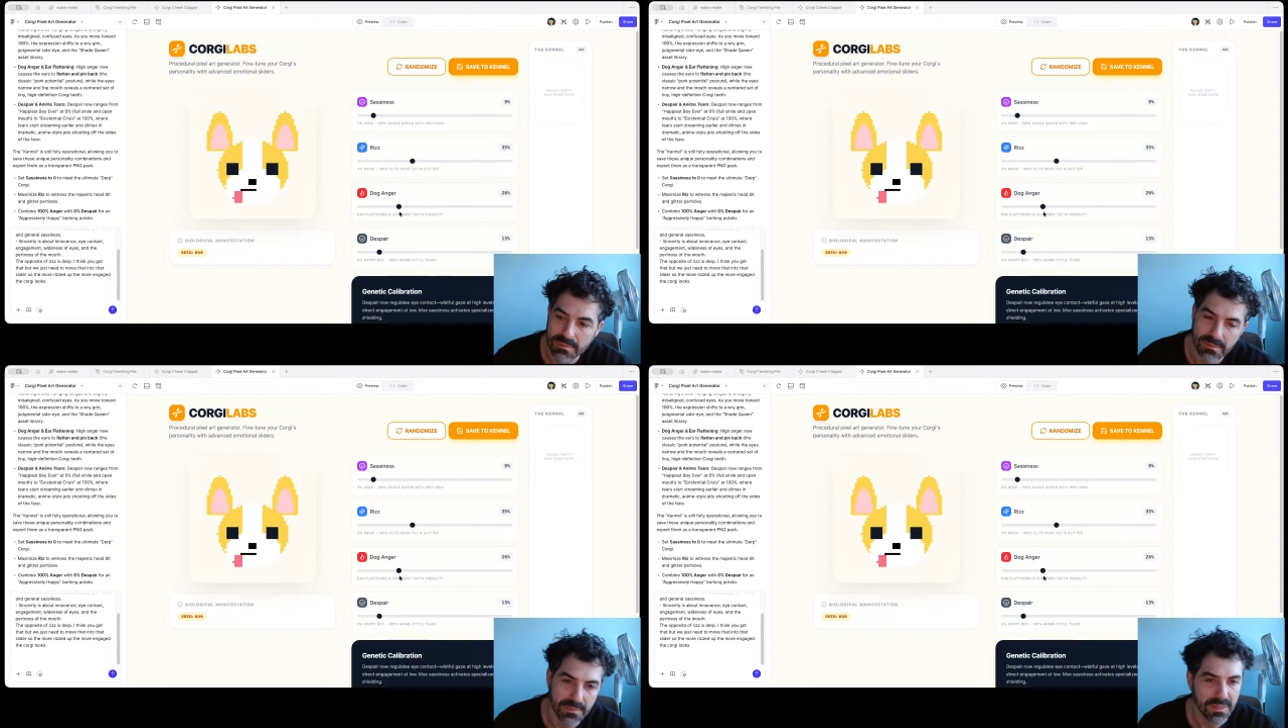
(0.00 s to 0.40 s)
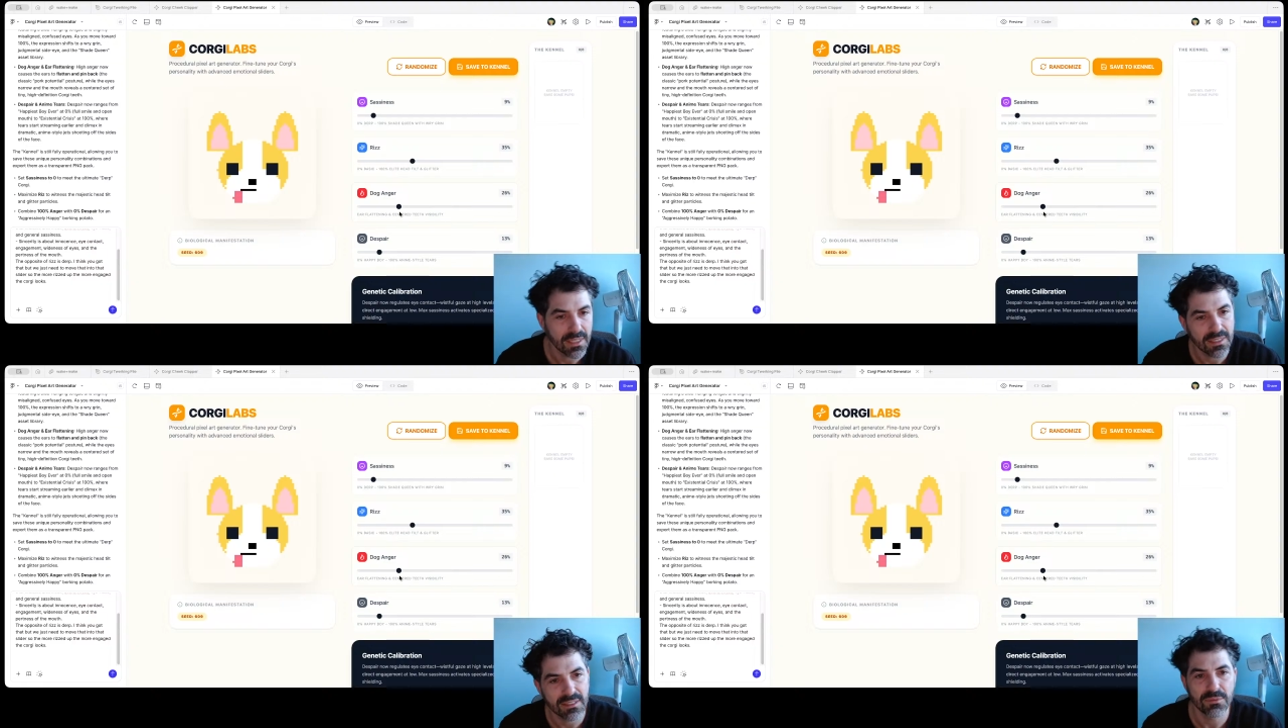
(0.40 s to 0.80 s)
It's
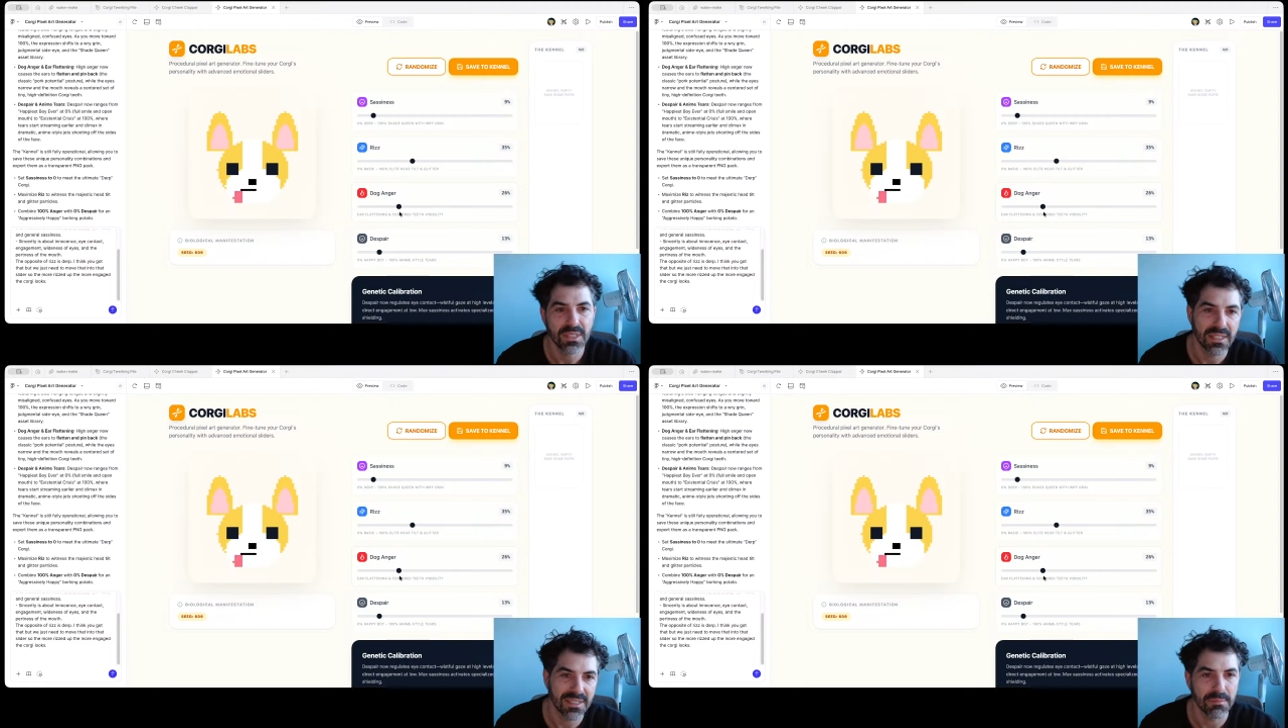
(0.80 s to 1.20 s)
not, we got to come up